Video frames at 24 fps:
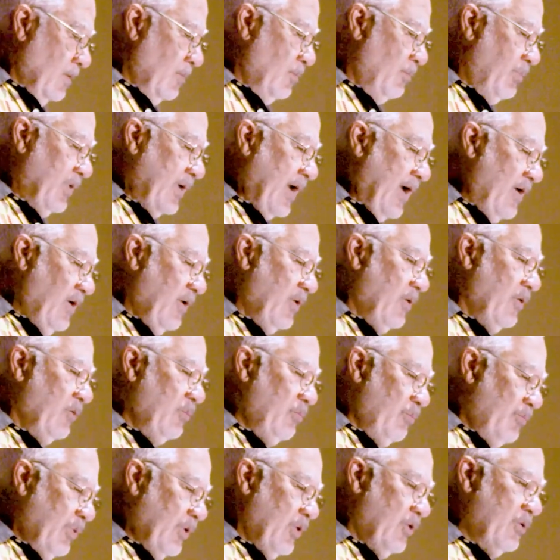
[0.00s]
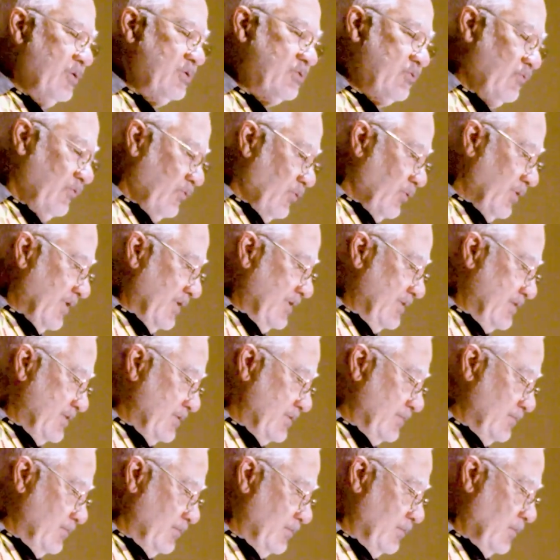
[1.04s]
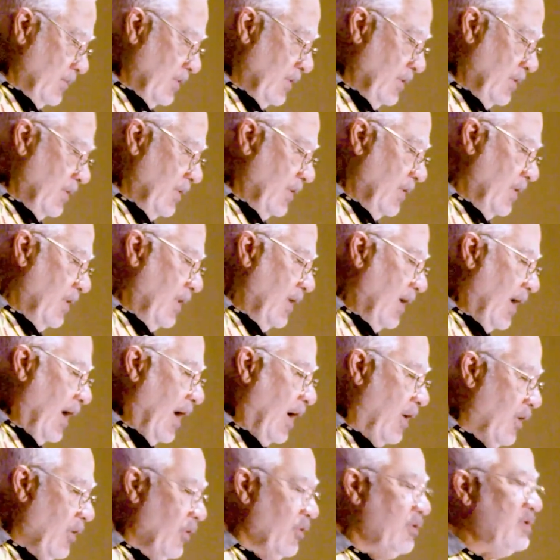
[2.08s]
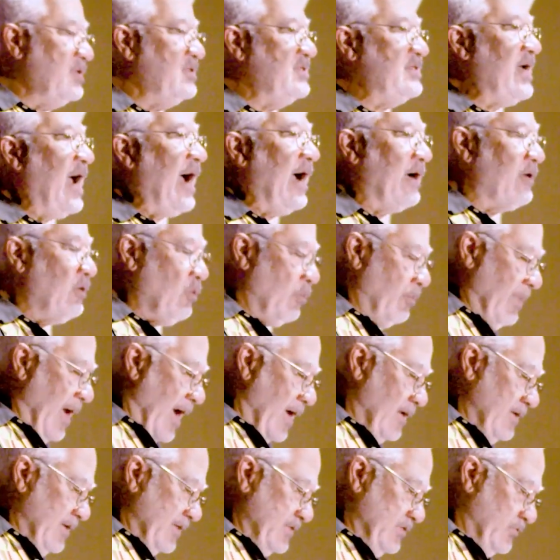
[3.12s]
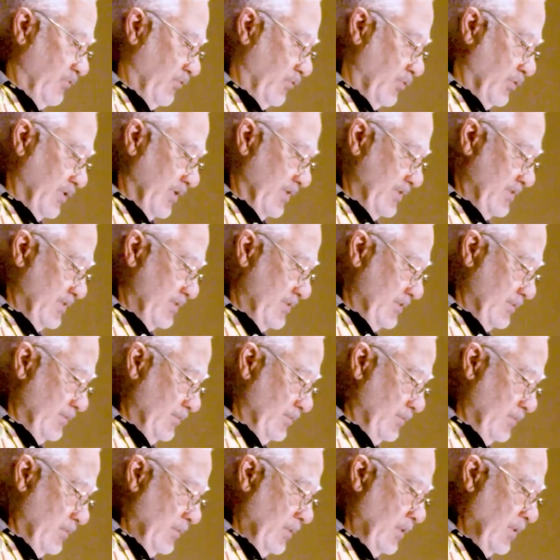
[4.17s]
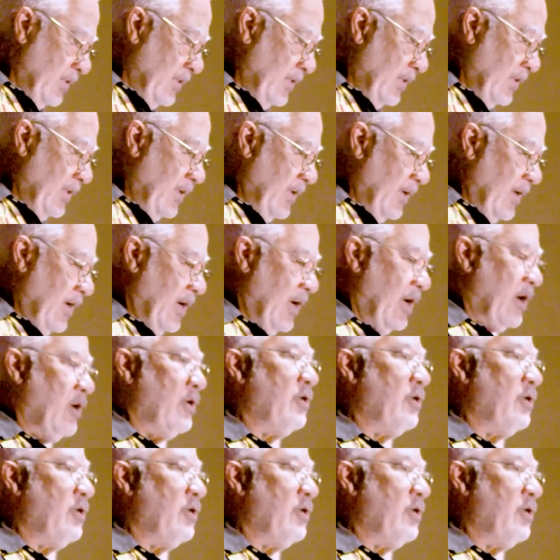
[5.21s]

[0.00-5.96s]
But I heard Bird's voice. I heard Jack O'Malley's voice. I